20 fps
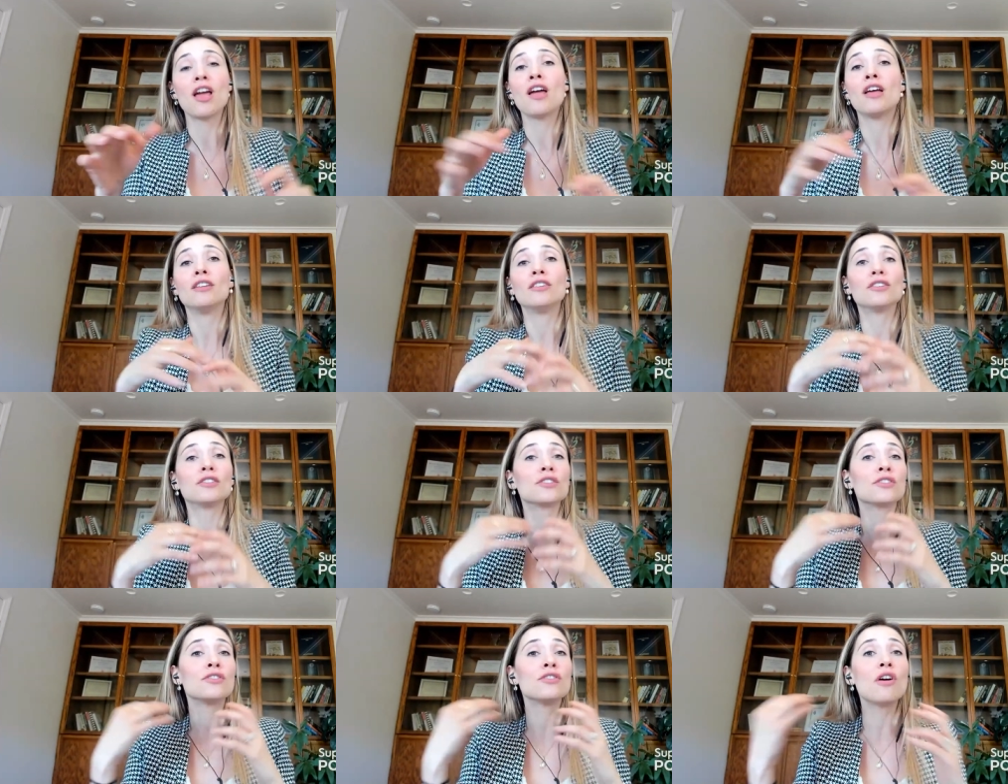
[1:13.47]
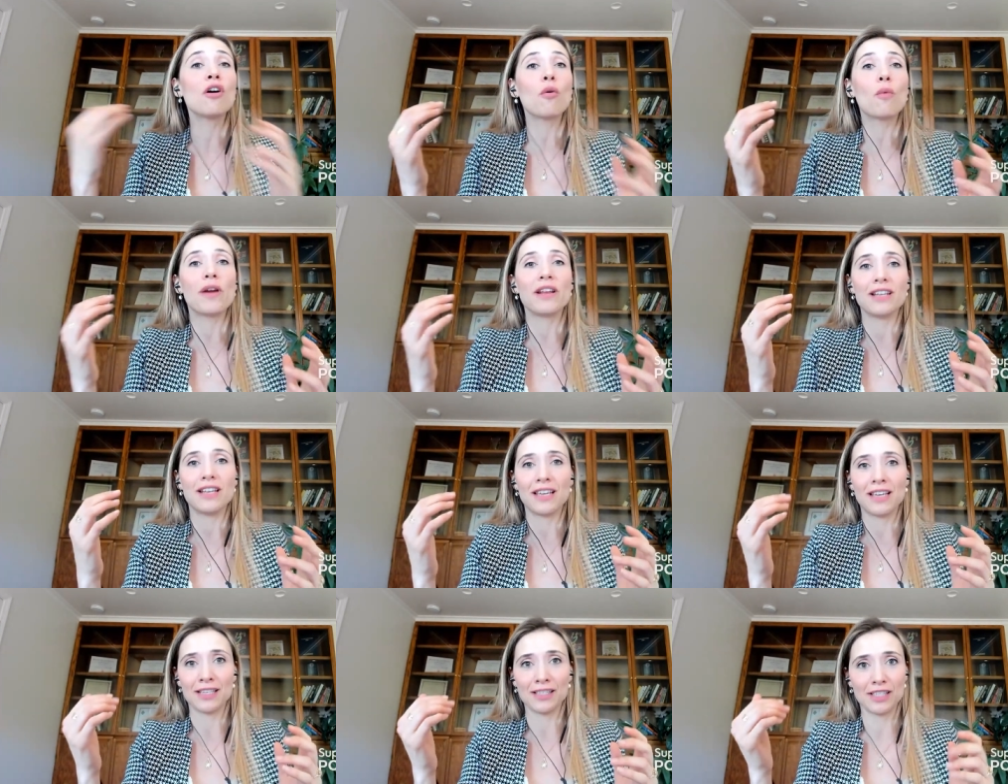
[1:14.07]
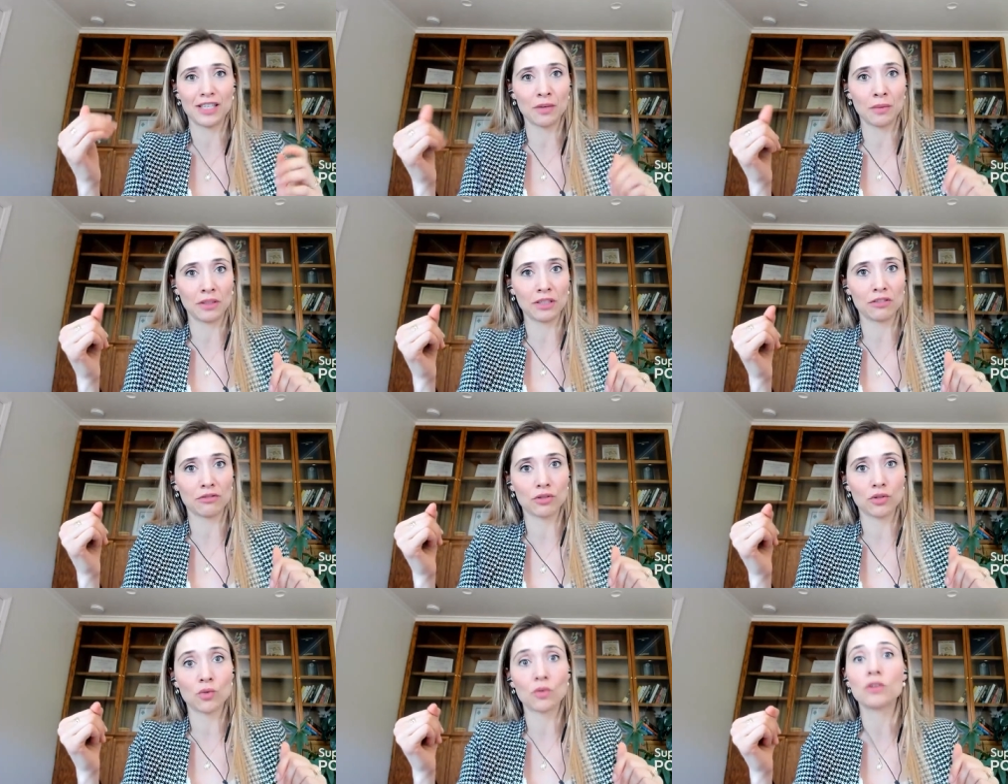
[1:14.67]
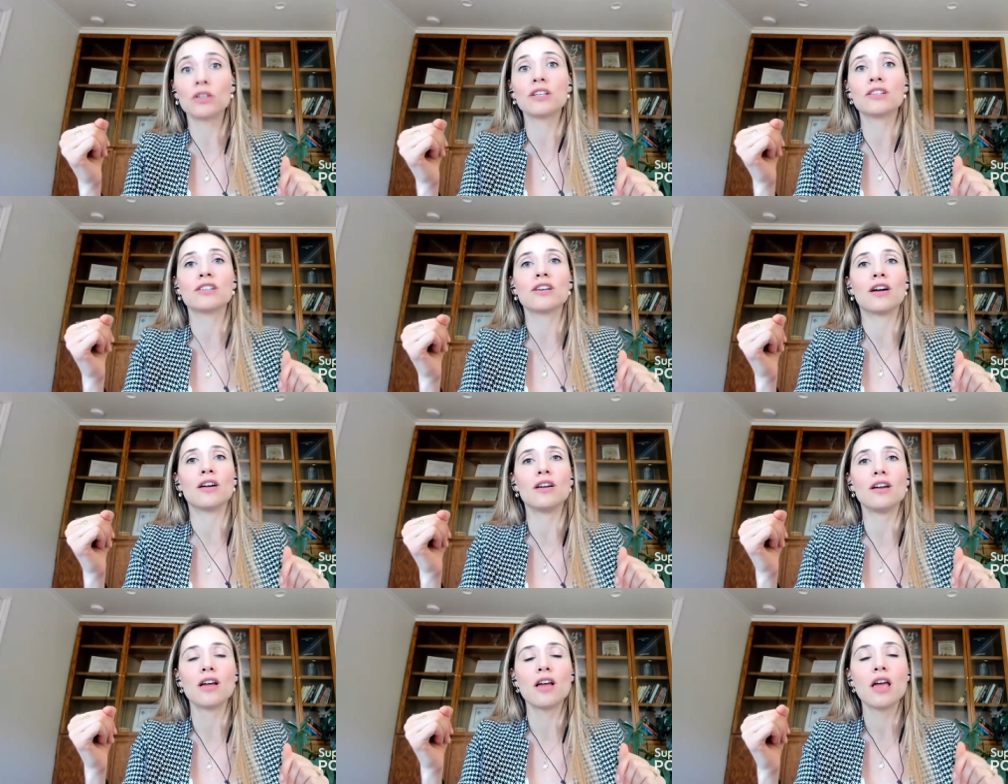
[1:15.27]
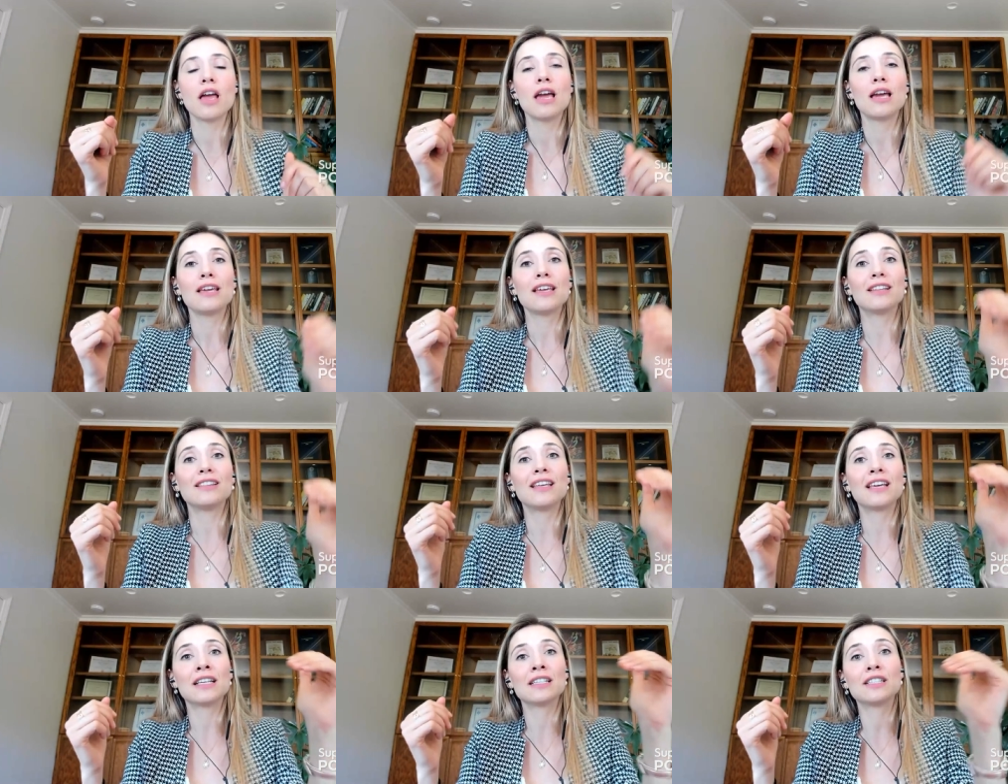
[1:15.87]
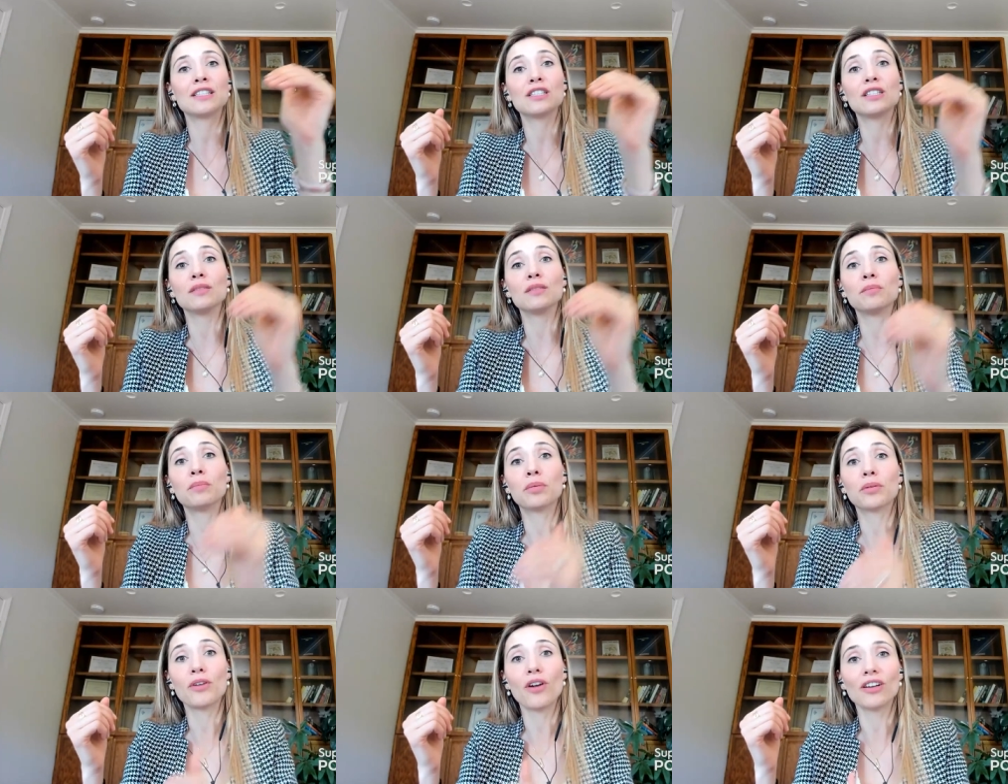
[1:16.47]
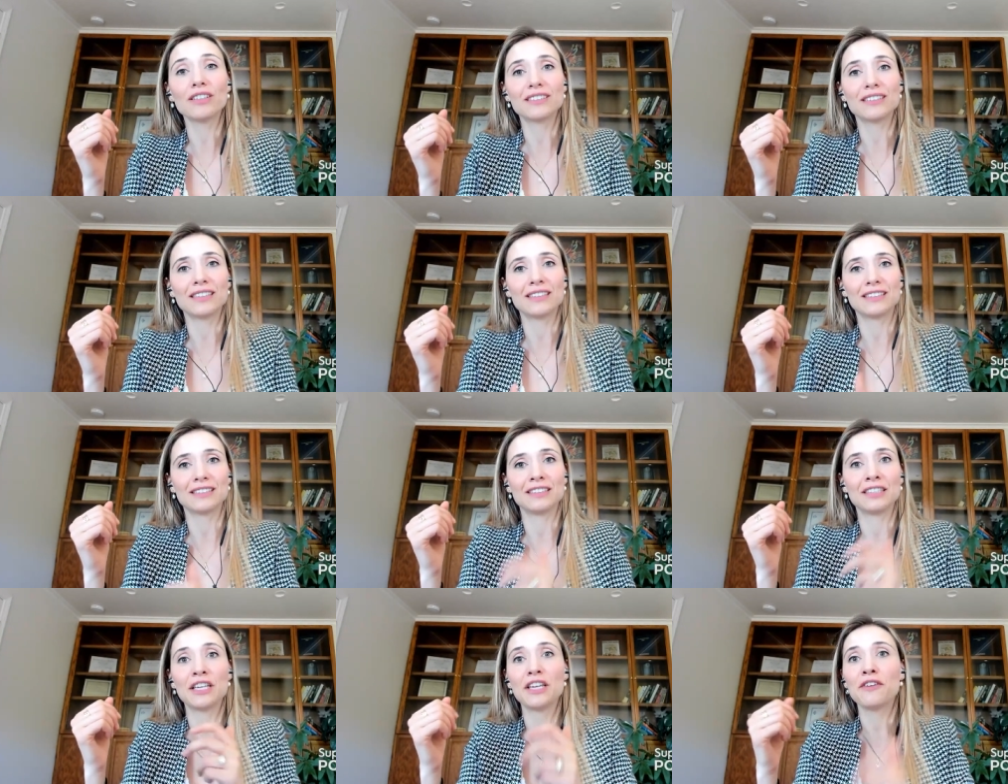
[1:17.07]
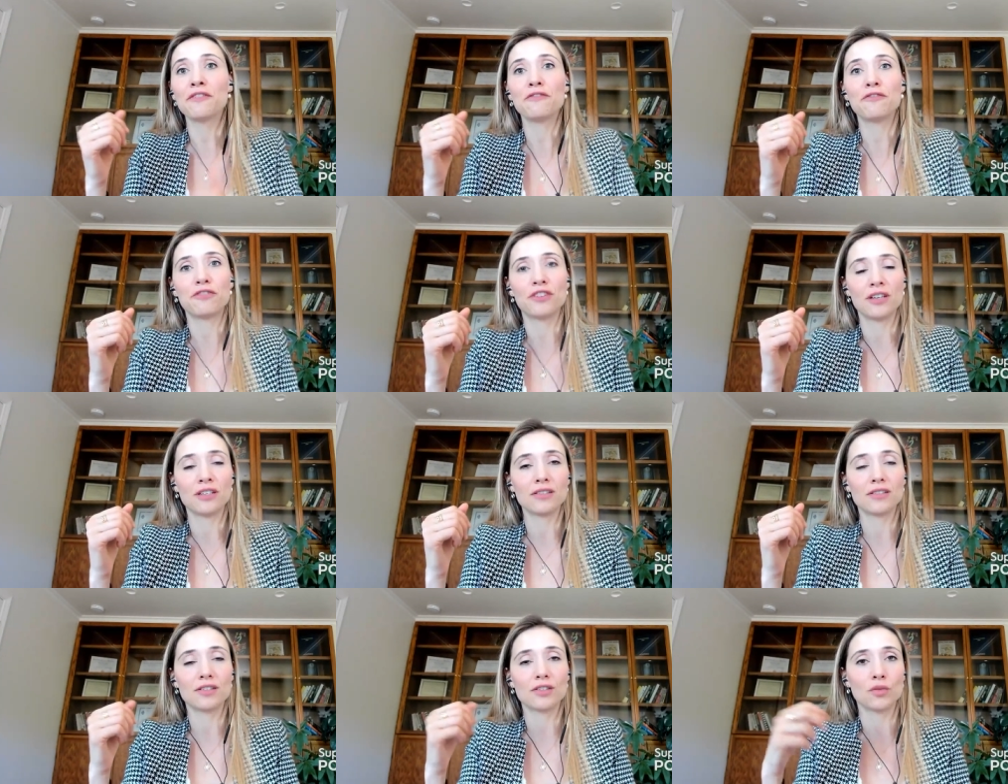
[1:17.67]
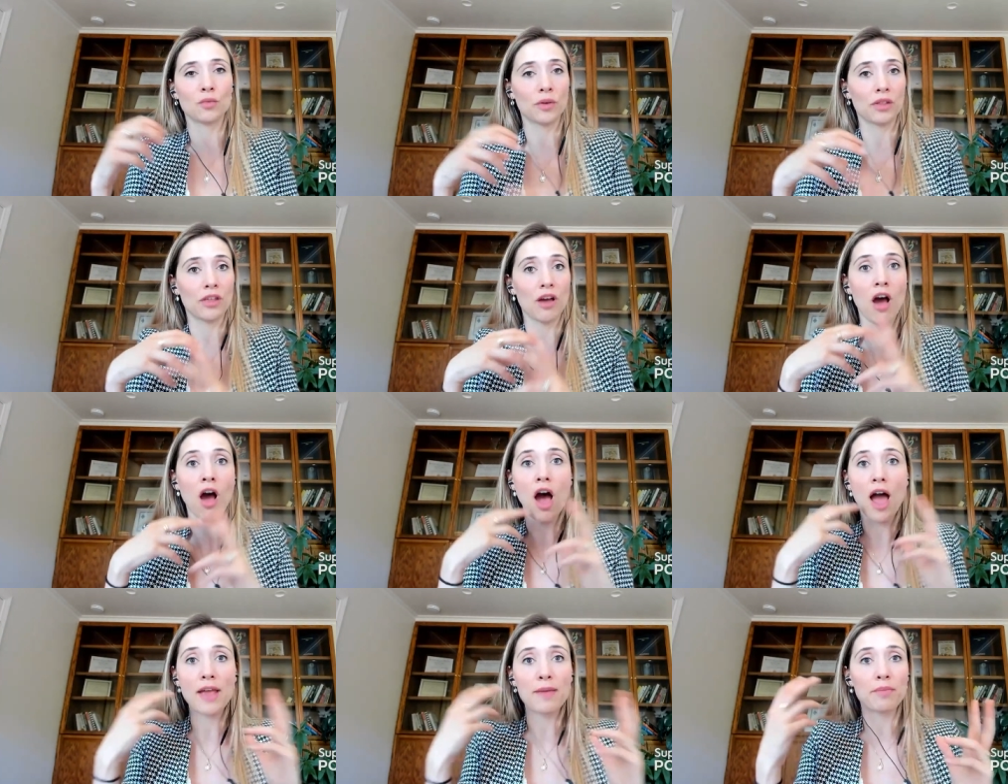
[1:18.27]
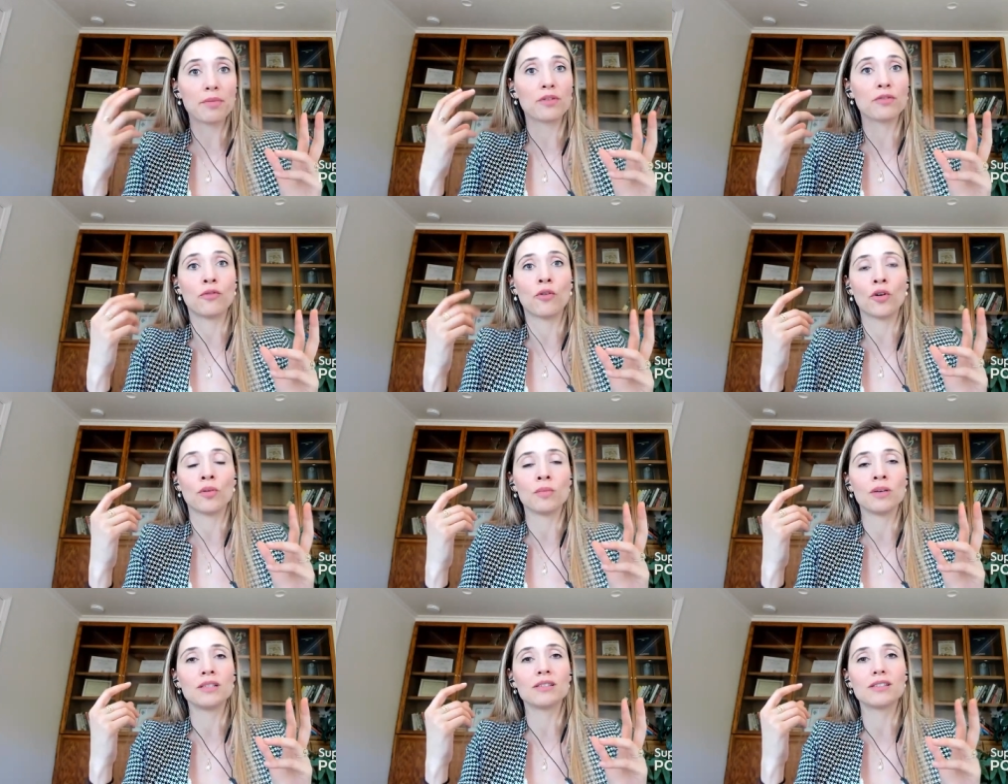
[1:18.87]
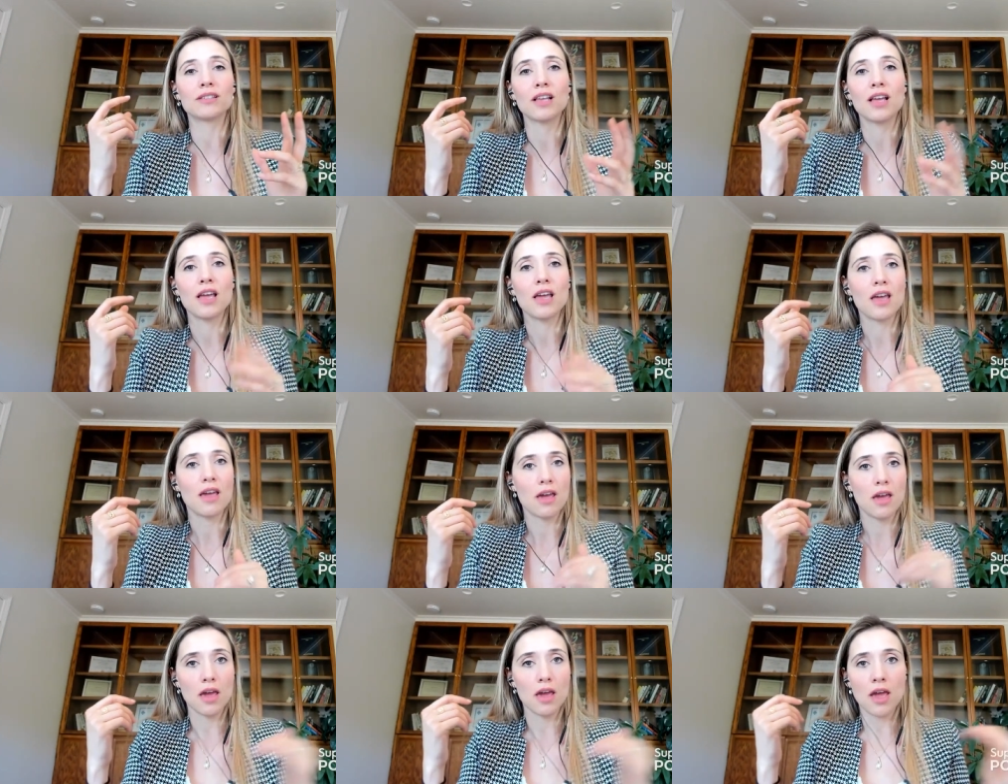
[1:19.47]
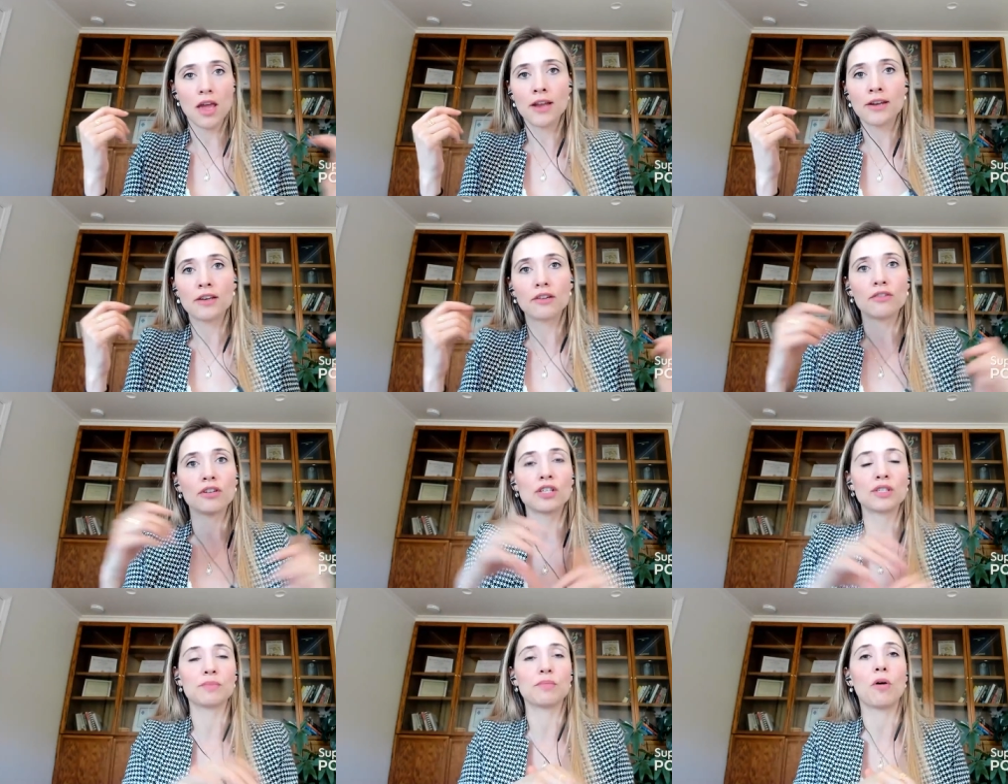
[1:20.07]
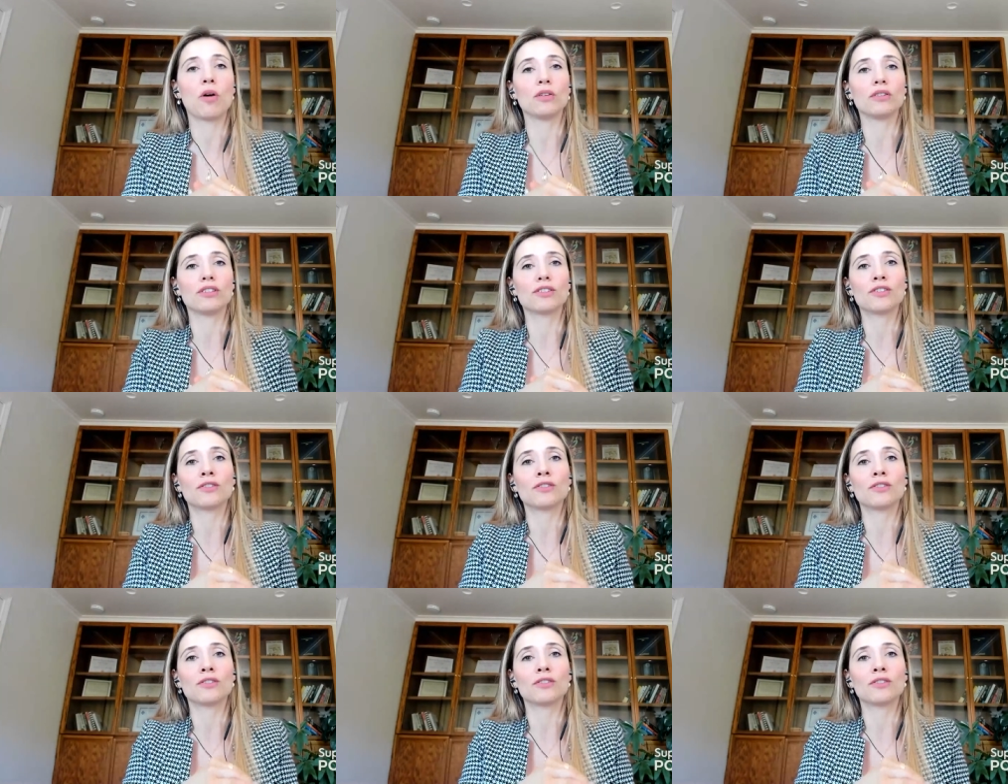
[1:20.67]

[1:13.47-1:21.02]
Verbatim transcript: There's no way they can see what those queries are, yet they can still process the inference with high performance and respond.